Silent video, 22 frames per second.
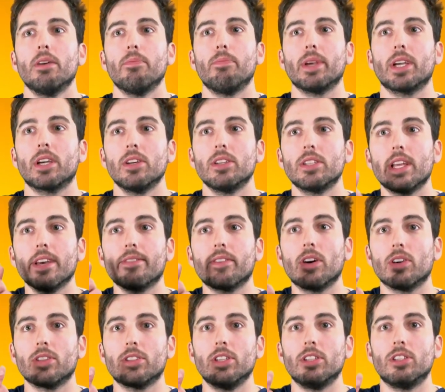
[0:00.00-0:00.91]
because they've
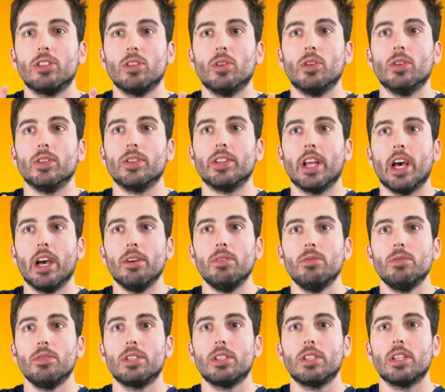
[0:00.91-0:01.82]
got a short
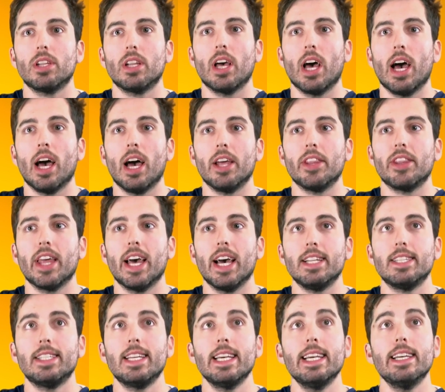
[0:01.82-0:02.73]
nose,
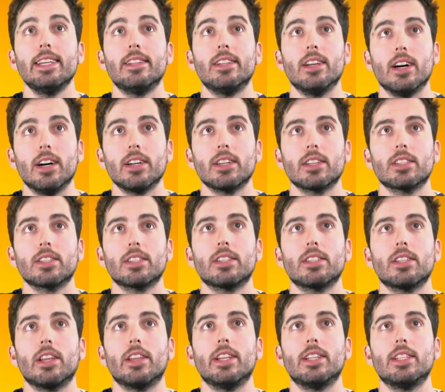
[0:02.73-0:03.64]
they're tear ducts.
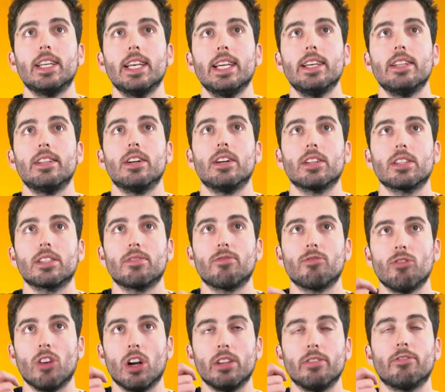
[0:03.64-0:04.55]
So the tear ducts
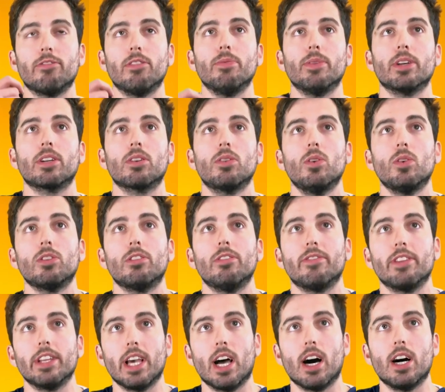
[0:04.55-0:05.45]
run from the corner
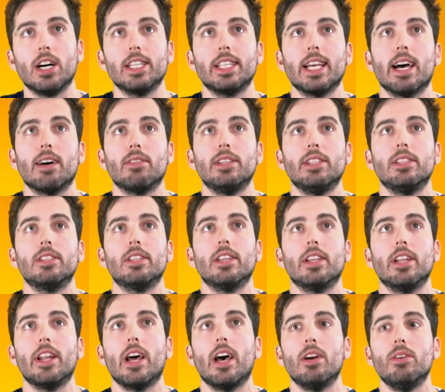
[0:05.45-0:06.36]
of the eye down into
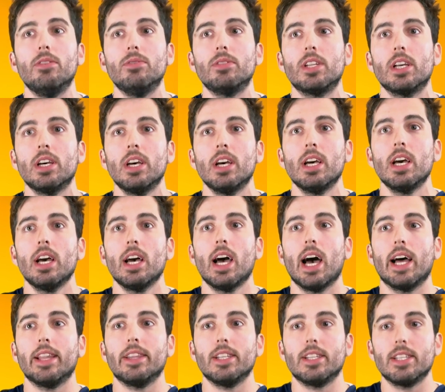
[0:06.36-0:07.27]
the nose,
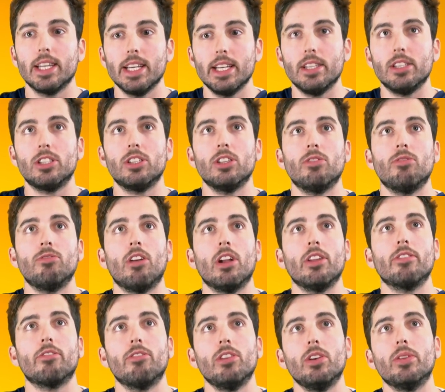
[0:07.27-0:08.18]
and the tears should
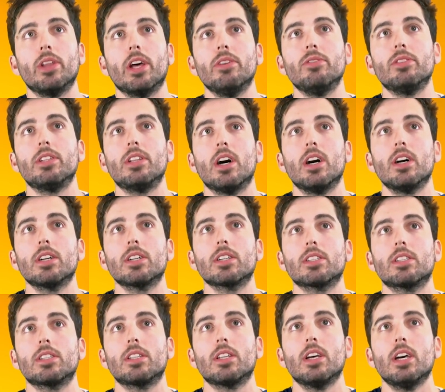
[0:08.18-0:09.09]
run through those
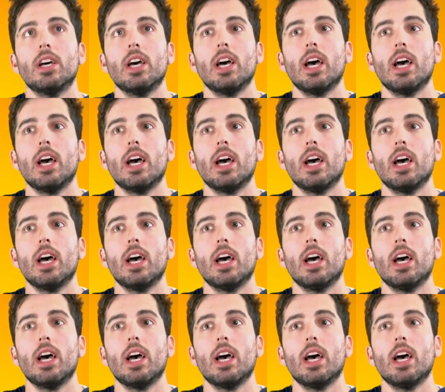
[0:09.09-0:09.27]
ducts.